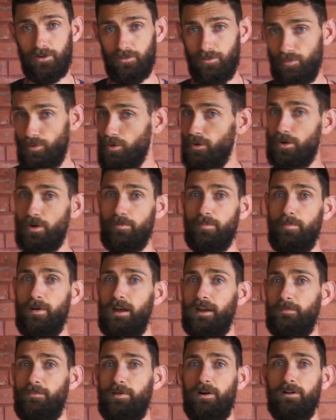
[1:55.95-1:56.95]
rolling over
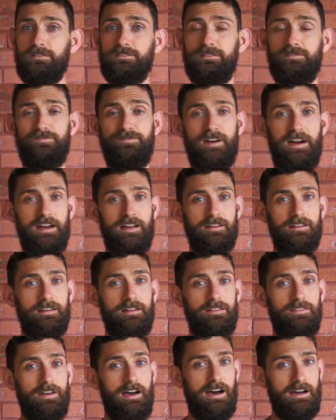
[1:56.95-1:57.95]
body parts to find
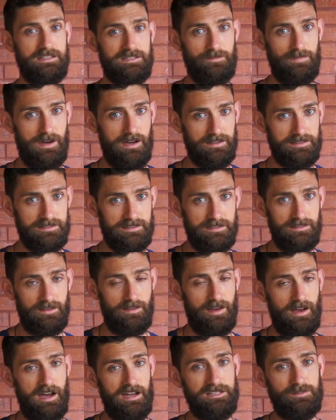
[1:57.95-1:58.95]
the hot spots. Now,
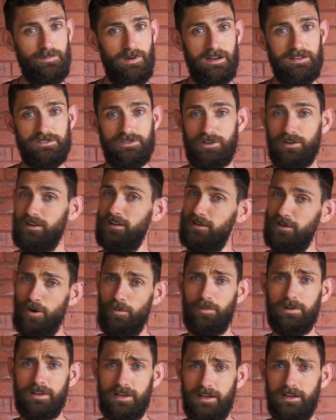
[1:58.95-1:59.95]
the hot spots you're going to know
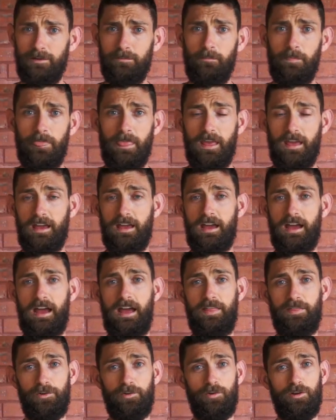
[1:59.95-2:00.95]
when you hit them,
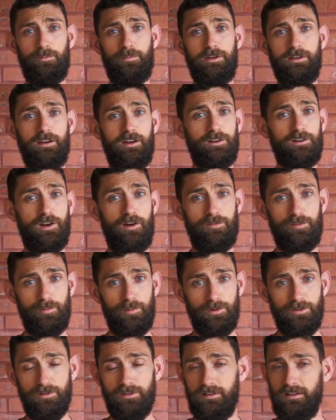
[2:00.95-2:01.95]
and they're going to be
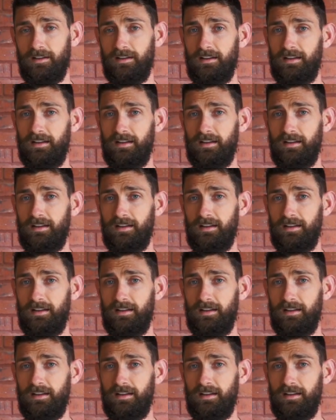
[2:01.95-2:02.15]
uncomfortable,